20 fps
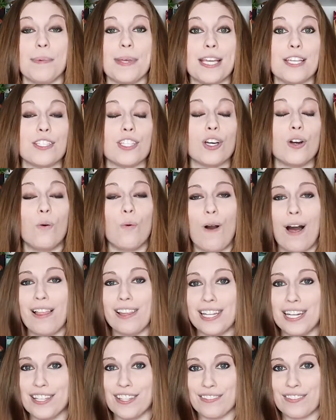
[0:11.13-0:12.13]
because the
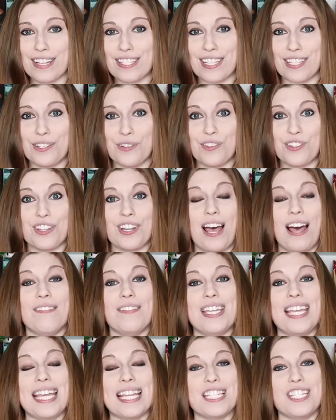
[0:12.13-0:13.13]
quality and the resolution
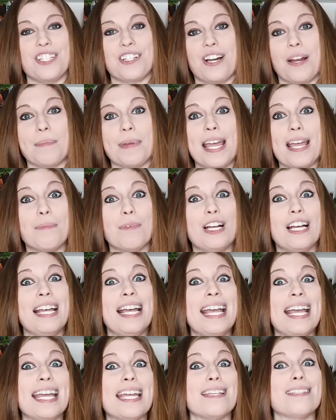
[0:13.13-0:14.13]
of the Instagram camera
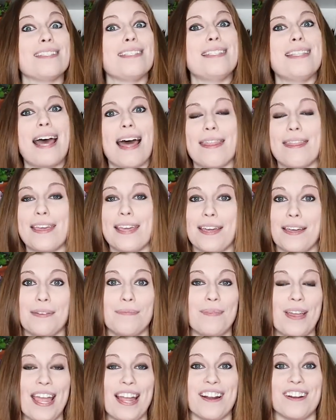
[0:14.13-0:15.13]
is nothing
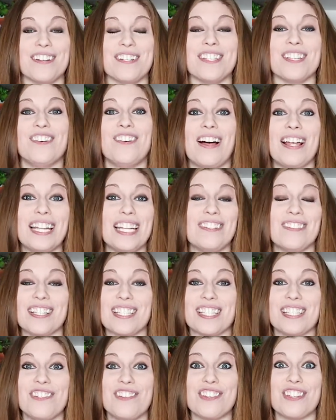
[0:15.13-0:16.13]
compared to the quality and
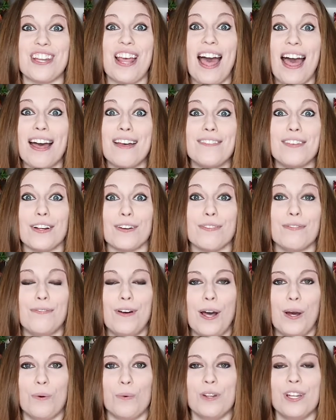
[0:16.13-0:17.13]
resolution of your
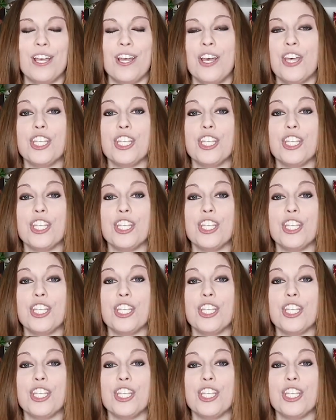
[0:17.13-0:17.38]
phone.